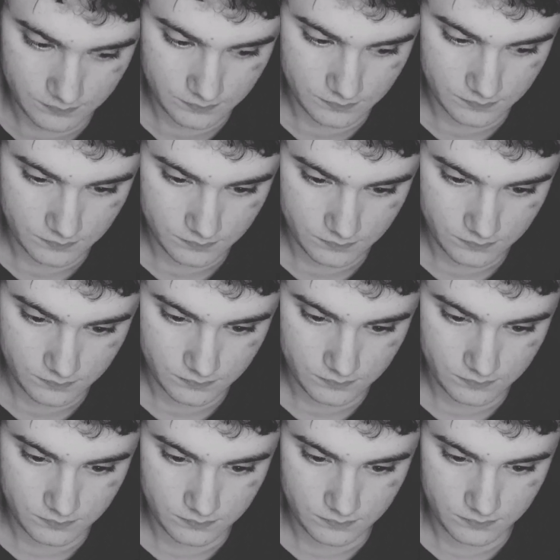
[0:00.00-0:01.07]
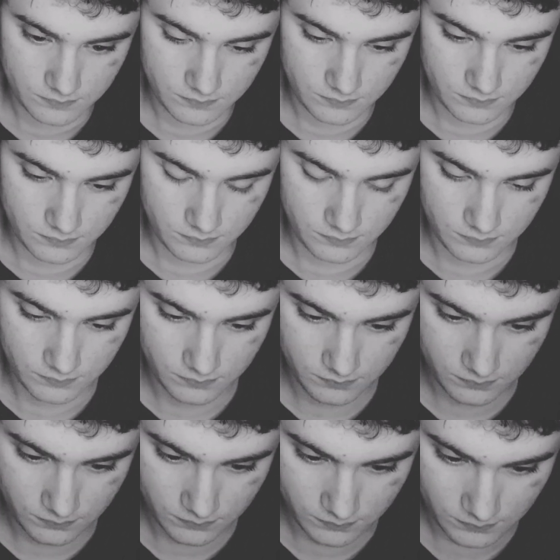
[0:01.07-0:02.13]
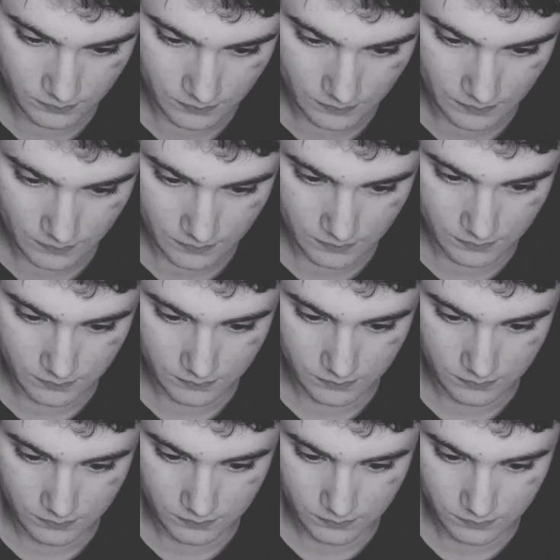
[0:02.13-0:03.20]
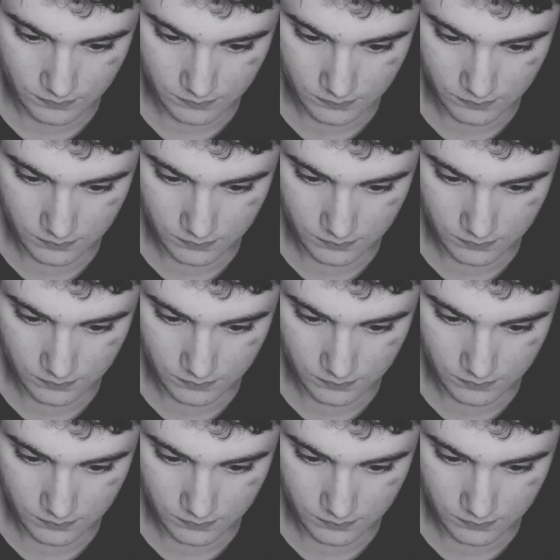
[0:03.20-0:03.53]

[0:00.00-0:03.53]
[no speech]